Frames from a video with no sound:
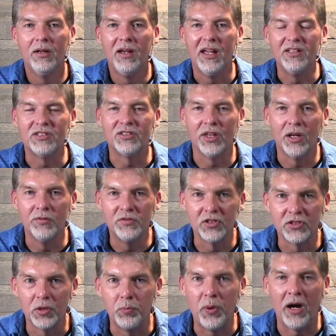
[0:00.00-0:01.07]
instead of
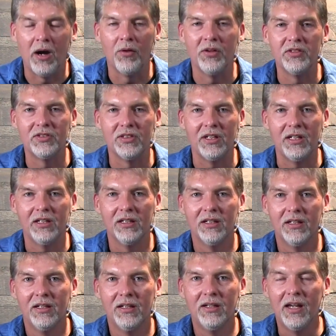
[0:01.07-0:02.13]
just a policy,
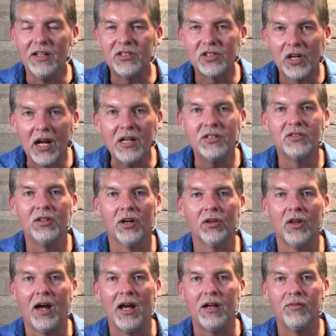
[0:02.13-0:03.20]
it changed their
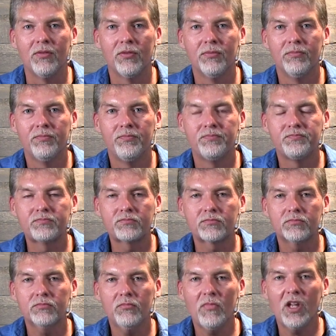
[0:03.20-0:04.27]
life.
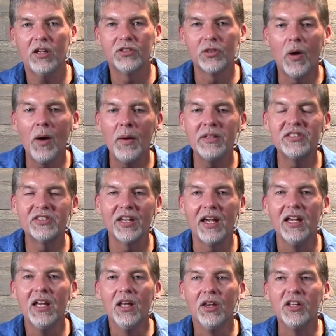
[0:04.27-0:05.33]
So I would say,
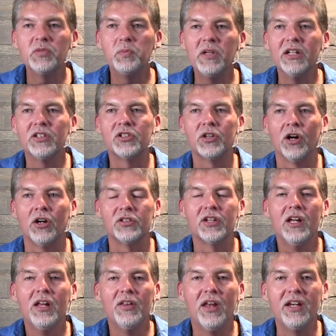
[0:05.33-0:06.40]
let's be a church
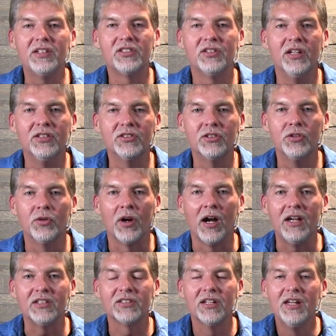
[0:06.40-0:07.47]
that extends
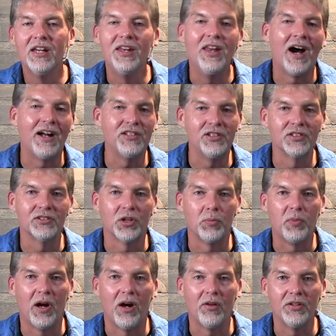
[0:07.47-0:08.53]
grace, not just our
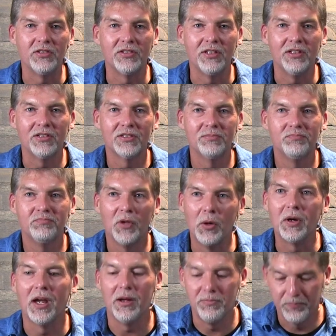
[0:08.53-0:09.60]
policies.
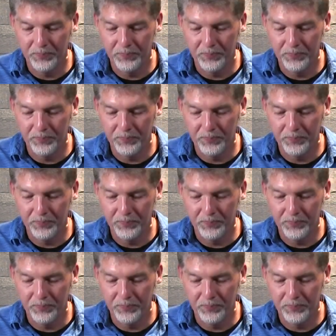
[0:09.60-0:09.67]
Okay.